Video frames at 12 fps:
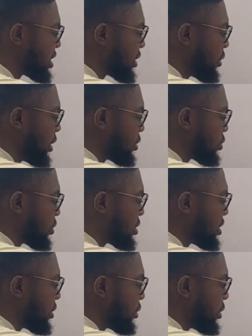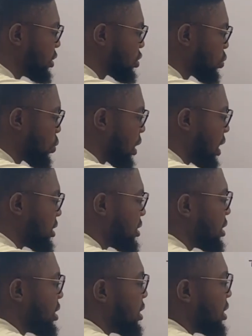3 into 3 is 1.
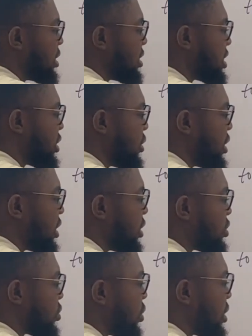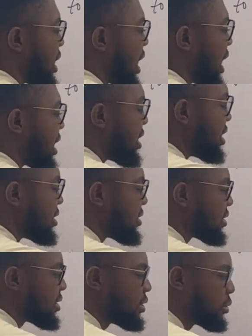3 into 9
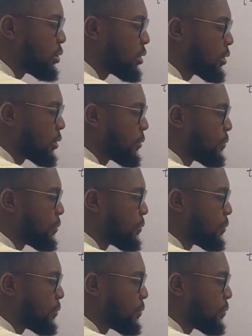is 3.